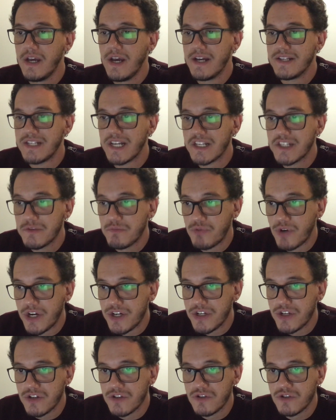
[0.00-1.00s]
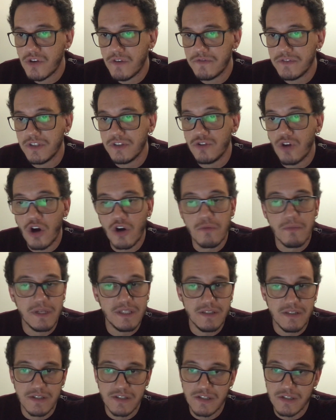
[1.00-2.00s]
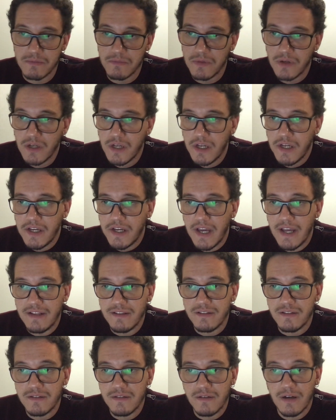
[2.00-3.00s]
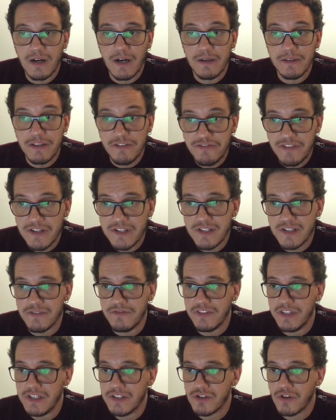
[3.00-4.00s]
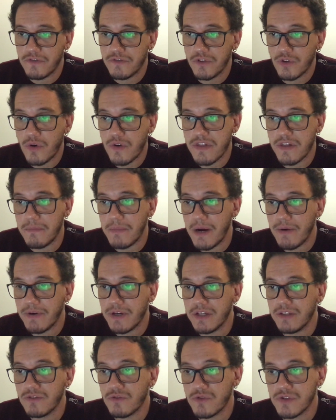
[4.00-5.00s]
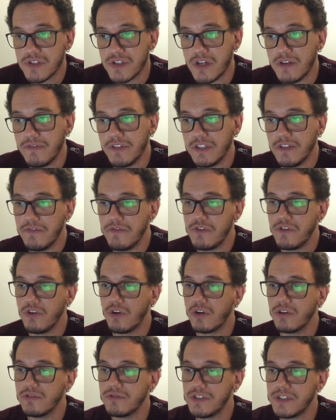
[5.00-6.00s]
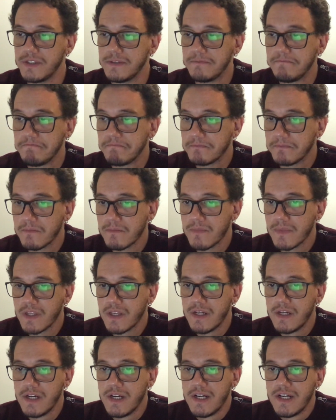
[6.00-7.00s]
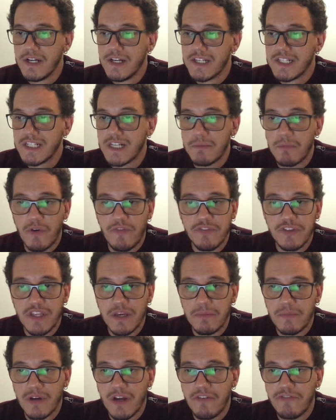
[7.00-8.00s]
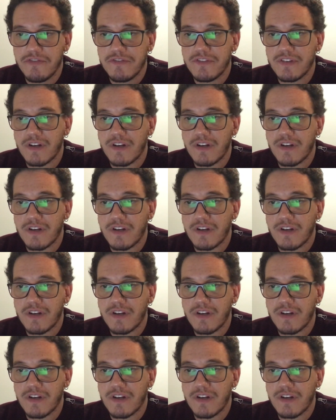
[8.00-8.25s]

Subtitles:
as expressions of the dogmatism and defensiveness of North American conservative theology. Some of them have